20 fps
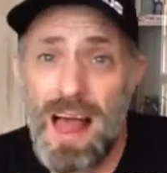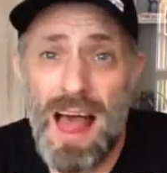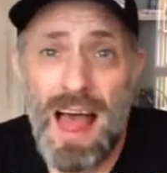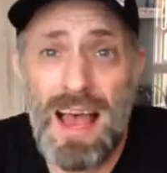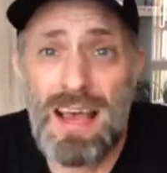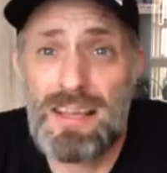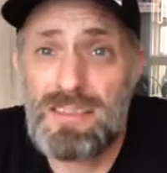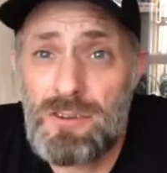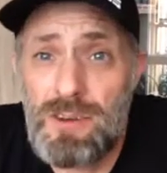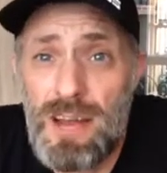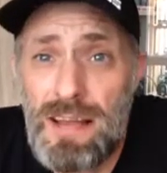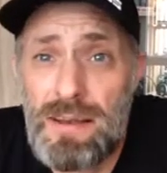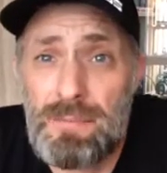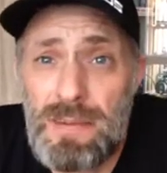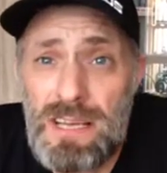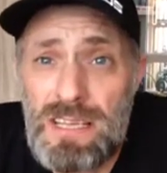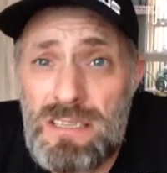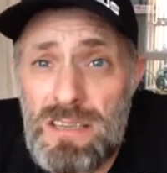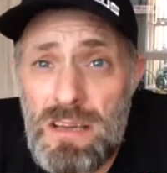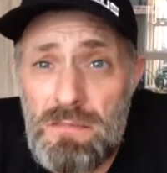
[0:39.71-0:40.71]
That's right,
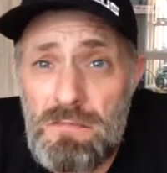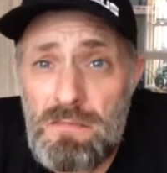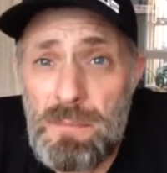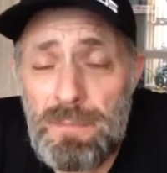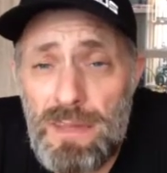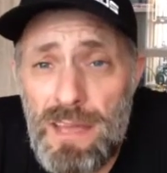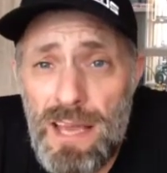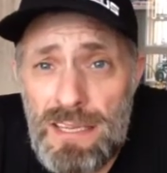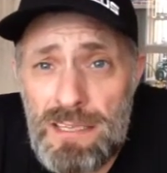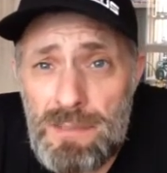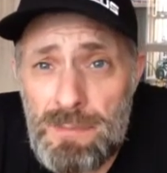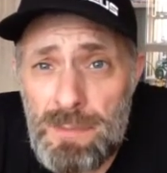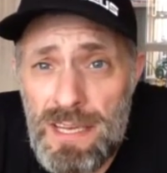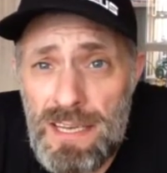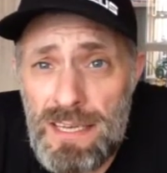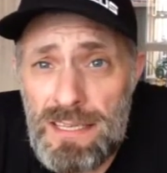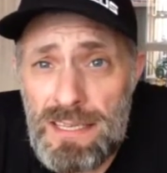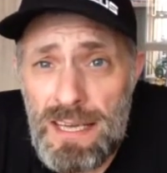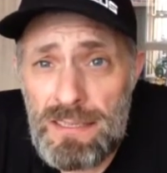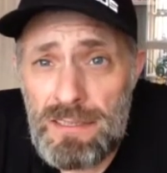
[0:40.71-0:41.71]
my stuff from XP
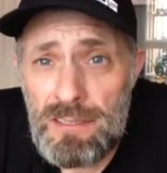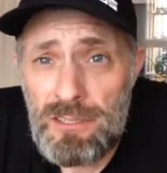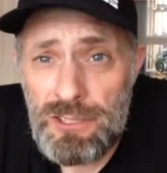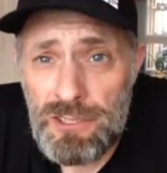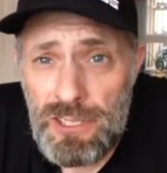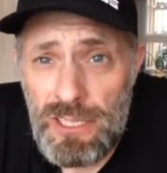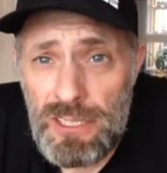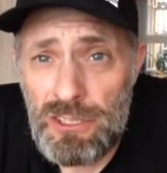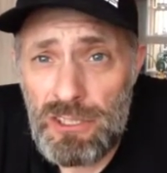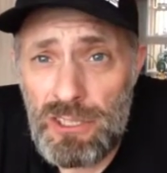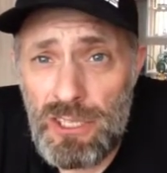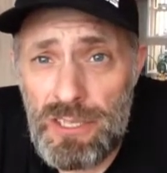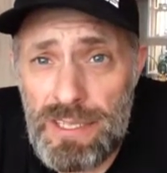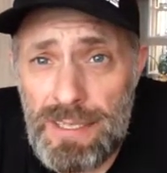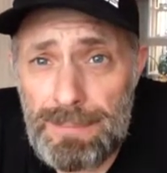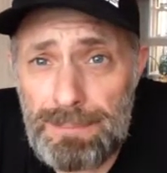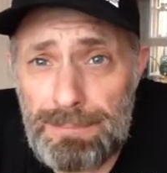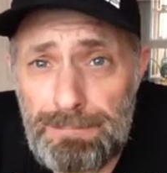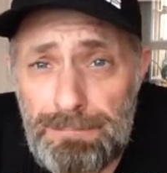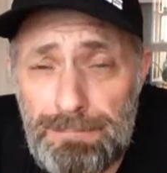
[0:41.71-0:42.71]
Detectors just showed
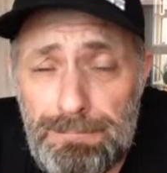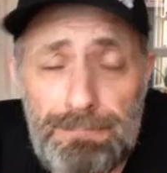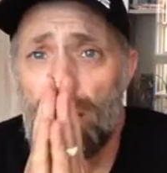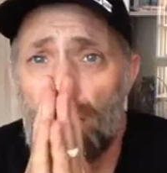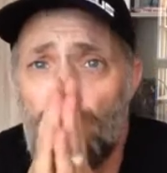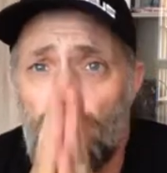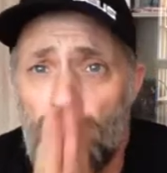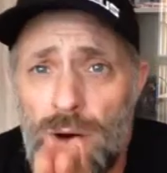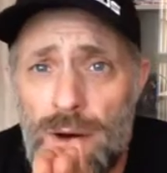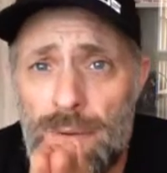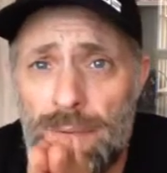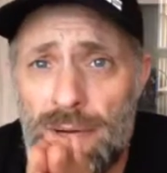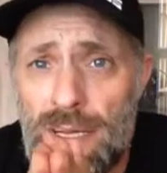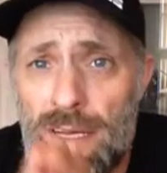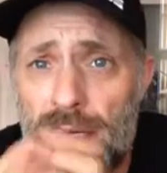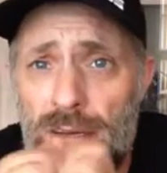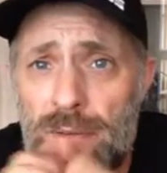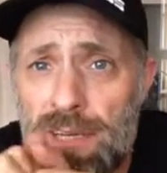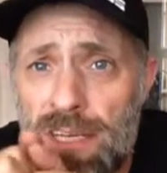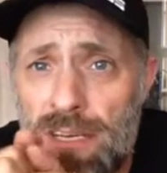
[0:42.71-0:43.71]
up. What we're
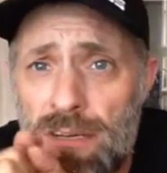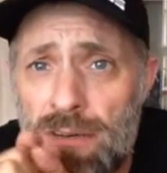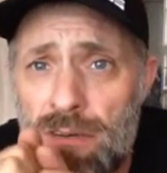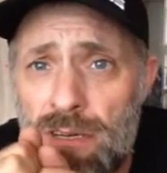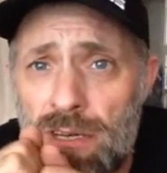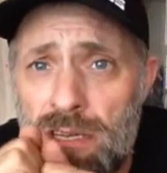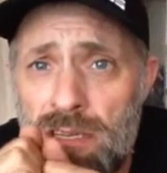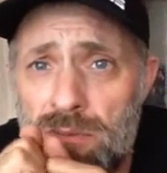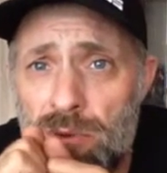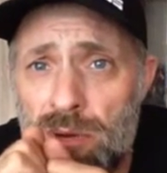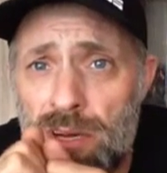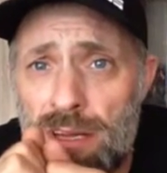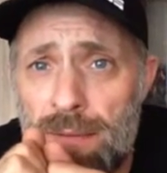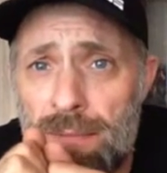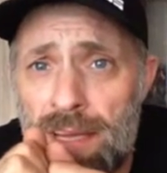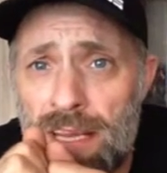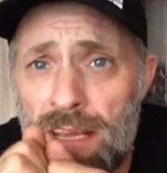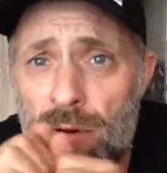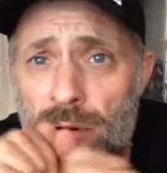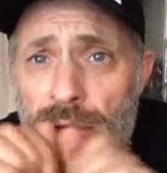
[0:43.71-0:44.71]
going to be doing is we're going to
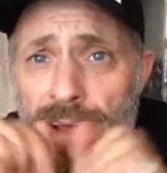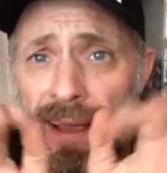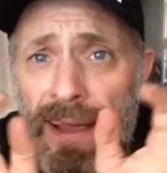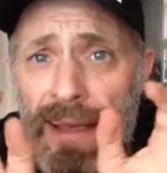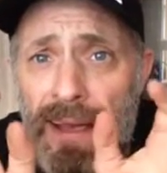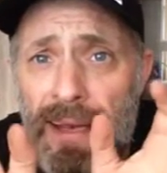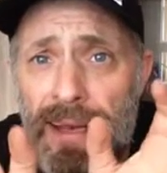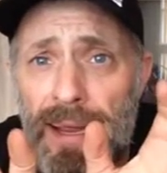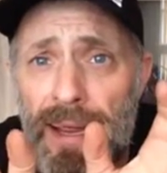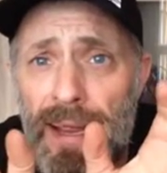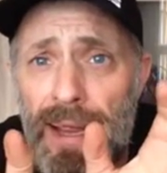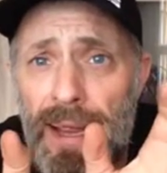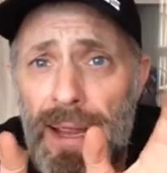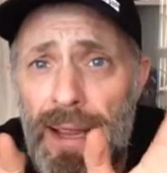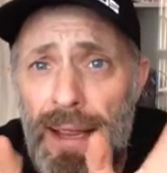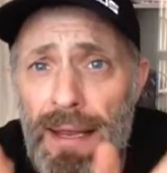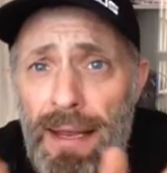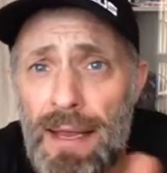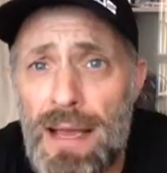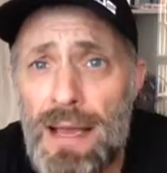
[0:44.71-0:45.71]
be go ahead
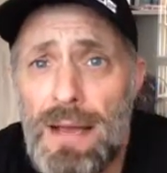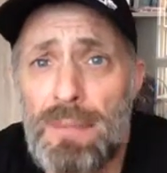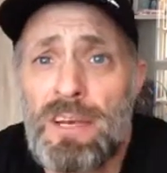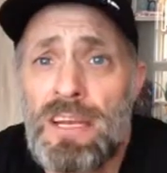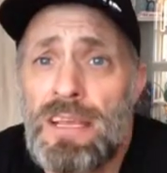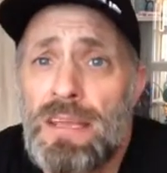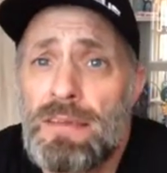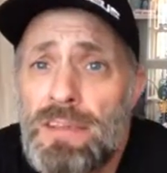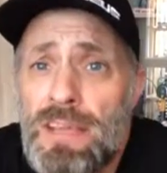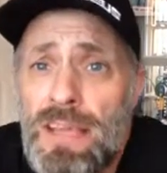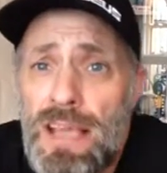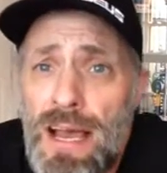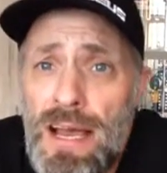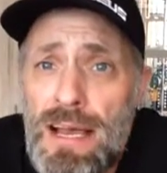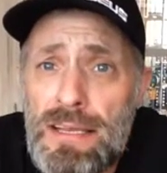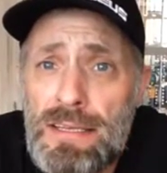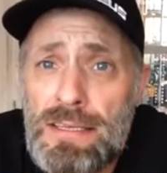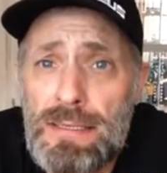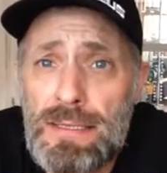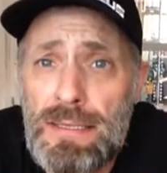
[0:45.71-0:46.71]
and I'm going to give you
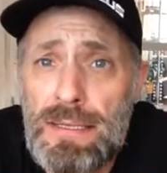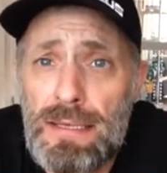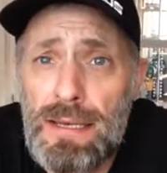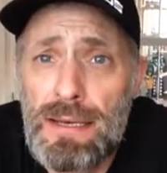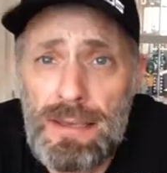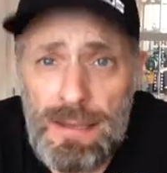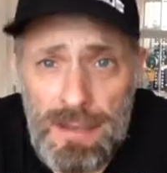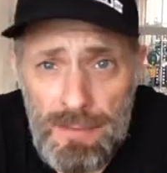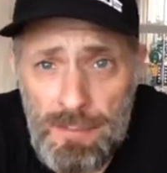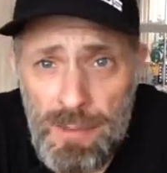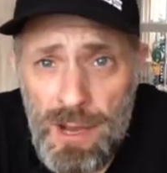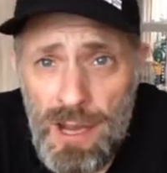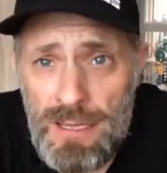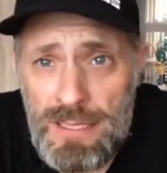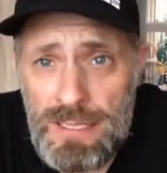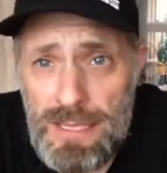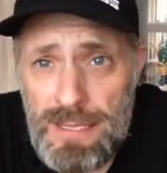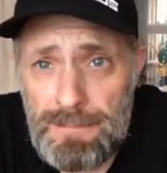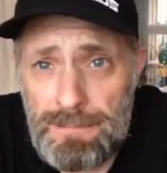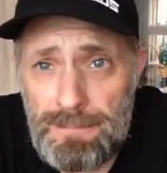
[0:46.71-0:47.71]
guys an
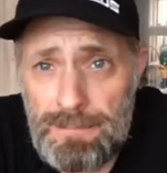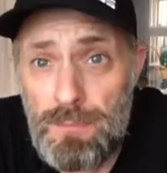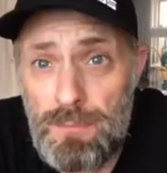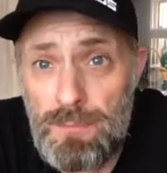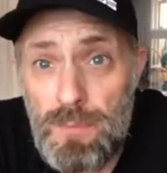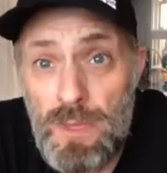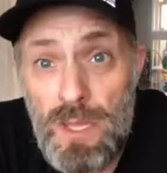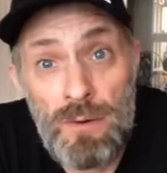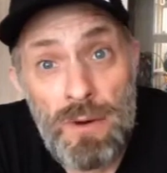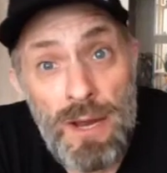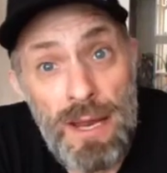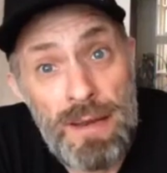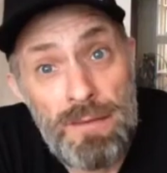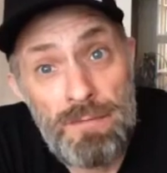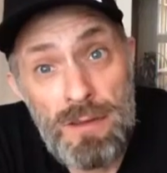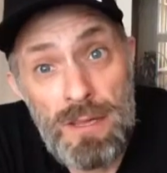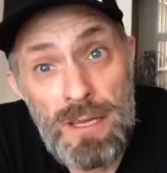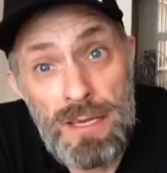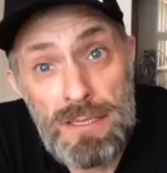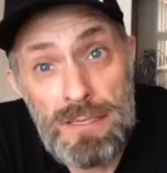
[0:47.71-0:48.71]
unboxing. You ready
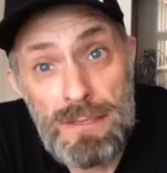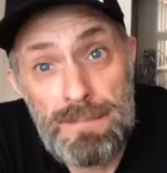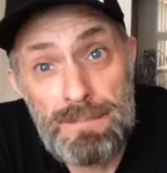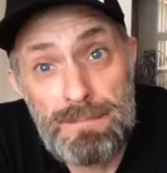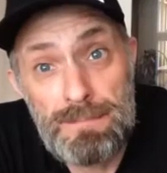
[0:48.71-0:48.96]
for this?